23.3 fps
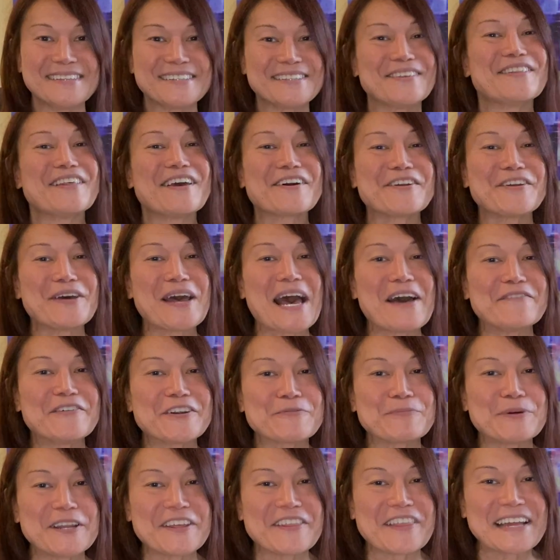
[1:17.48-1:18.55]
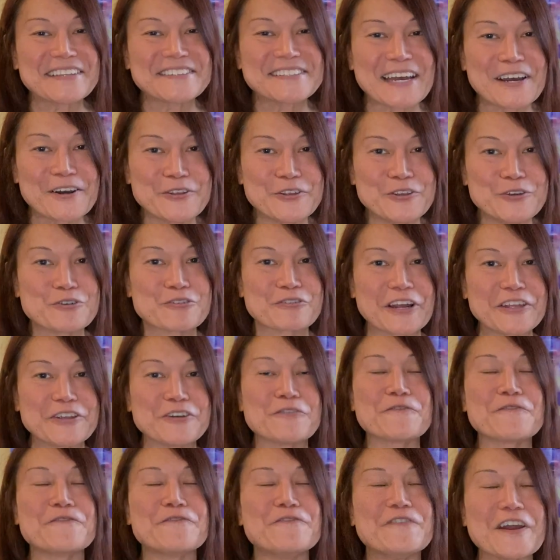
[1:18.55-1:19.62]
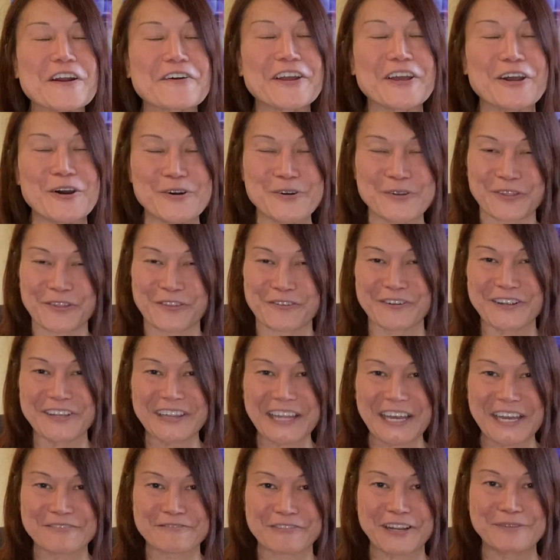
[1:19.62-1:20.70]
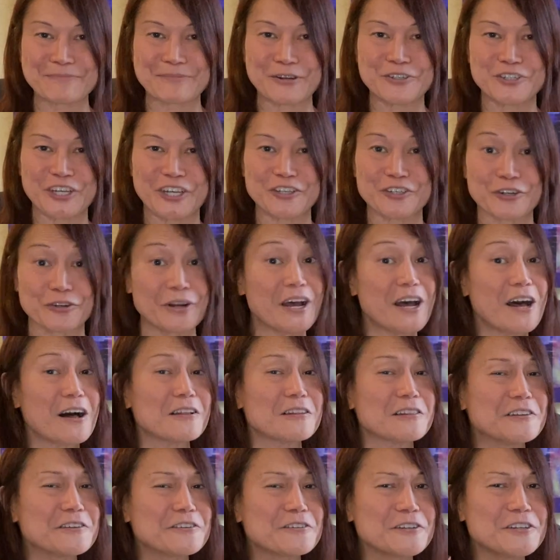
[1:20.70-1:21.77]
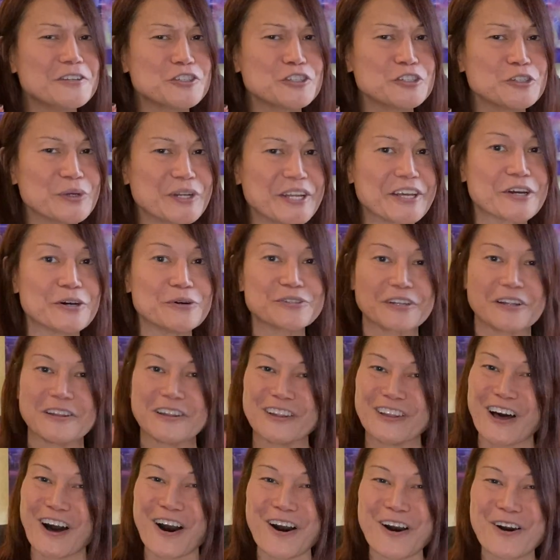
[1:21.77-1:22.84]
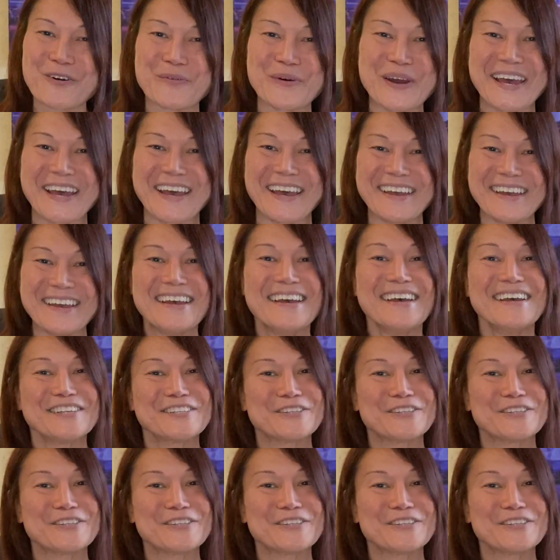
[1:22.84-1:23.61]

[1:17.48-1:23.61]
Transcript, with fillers: So there you have it, everybody. That's how you create your very own three-lane rainbow changer. A little ingenuity goes a long way.